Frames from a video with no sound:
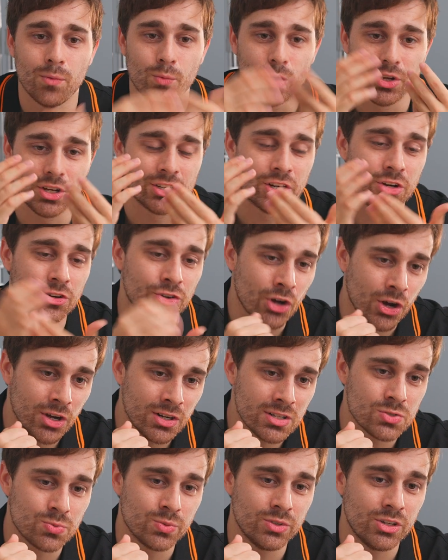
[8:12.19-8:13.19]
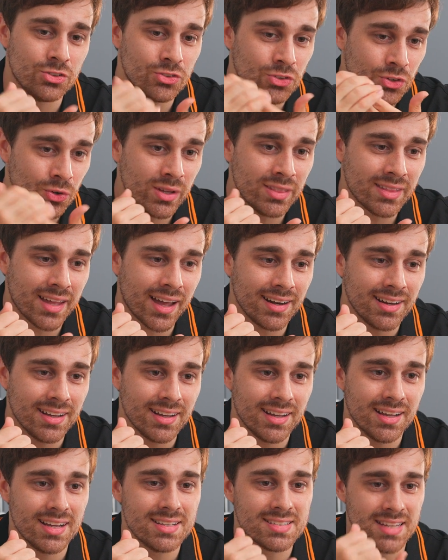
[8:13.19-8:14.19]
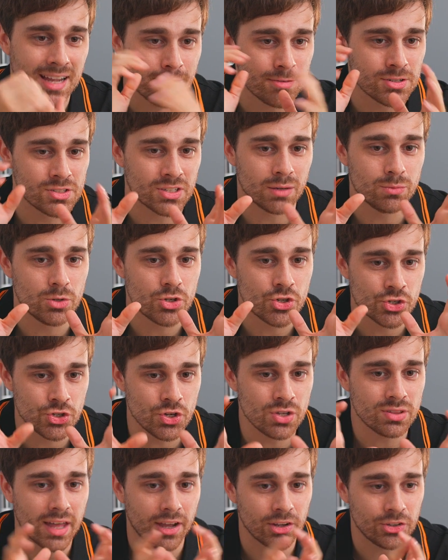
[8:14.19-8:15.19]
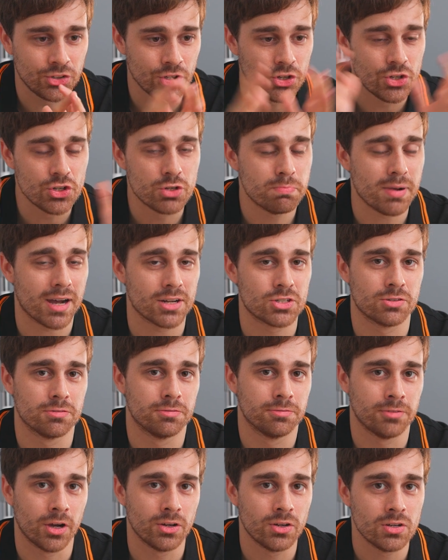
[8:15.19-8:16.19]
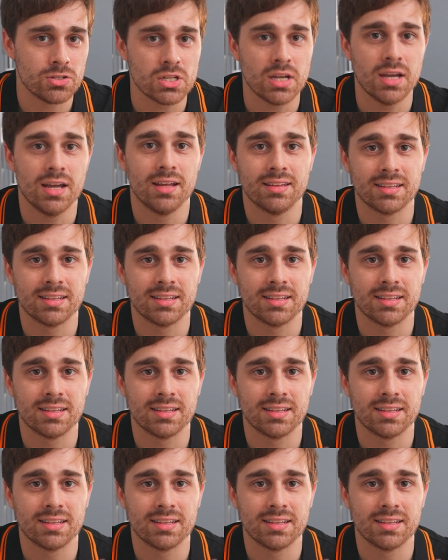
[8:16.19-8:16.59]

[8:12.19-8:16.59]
And what you're going to notice when you're doing that is every time you shoot that huge batch of photos,